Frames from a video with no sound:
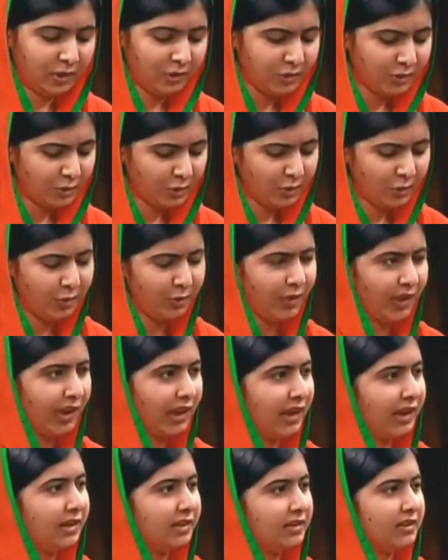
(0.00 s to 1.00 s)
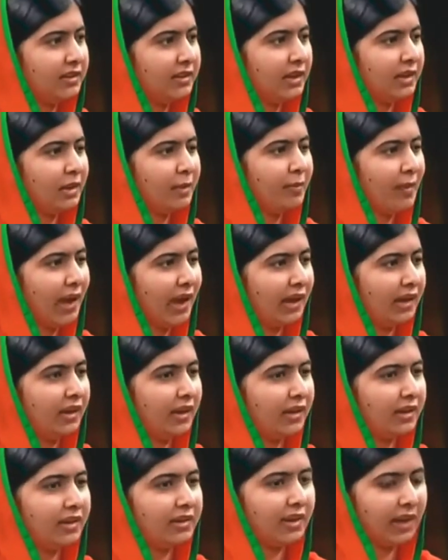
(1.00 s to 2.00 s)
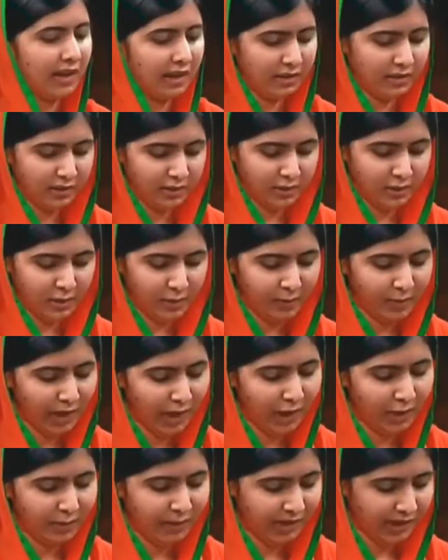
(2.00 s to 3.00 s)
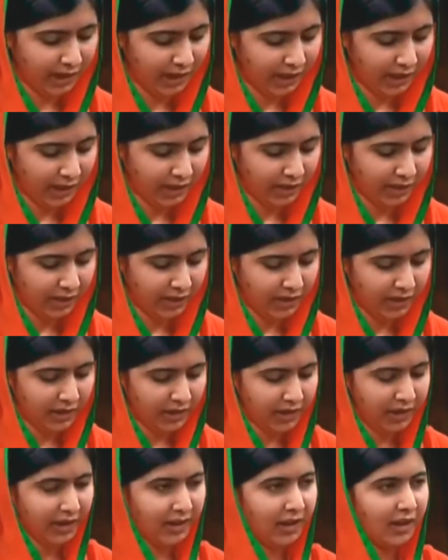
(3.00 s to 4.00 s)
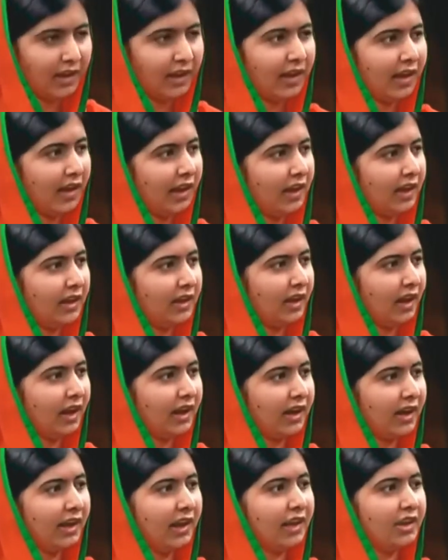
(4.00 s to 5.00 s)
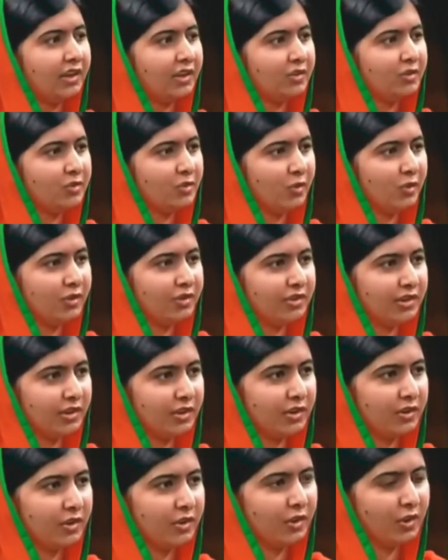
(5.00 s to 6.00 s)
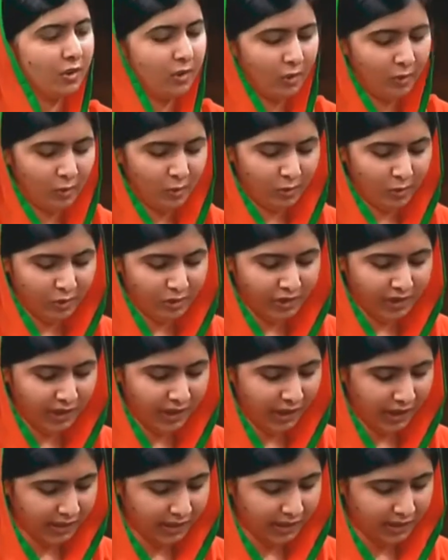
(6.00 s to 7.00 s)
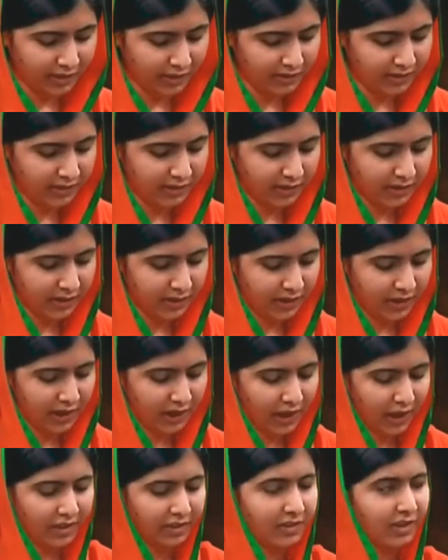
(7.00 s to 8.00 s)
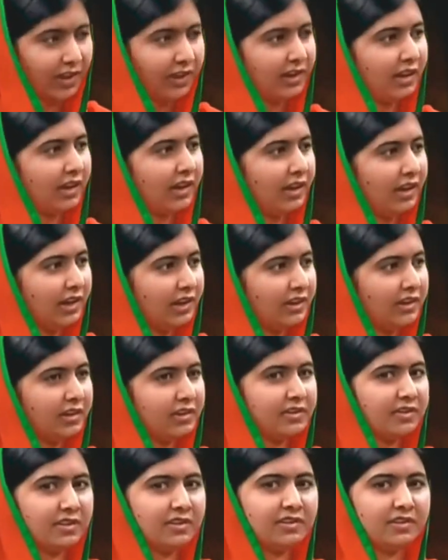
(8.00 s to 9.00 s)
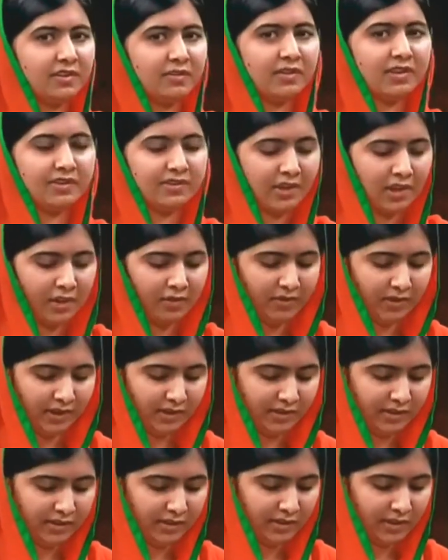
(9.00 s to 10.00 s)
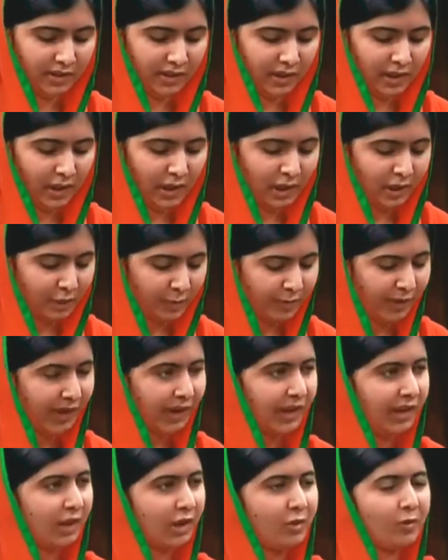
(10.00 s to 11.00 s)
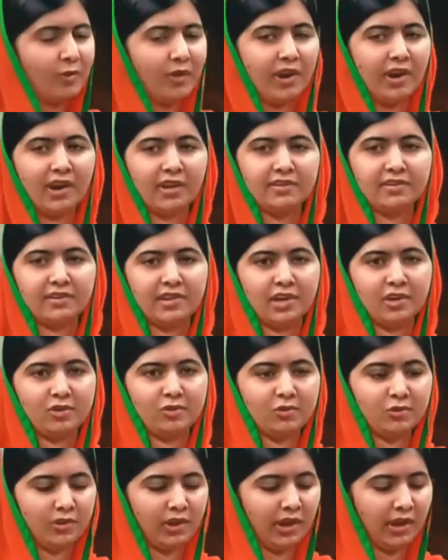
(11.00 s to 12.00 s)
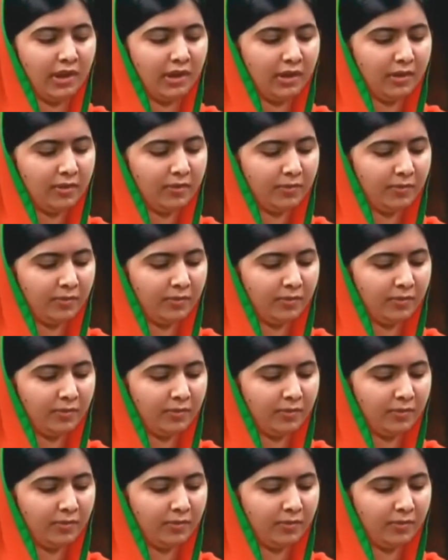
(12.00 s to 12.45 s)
Soon we learned that a man had attacked Parliament Hill, killing a Canadian soldier, wounding others, and threatening leaders and civil servants in the building where I stand today.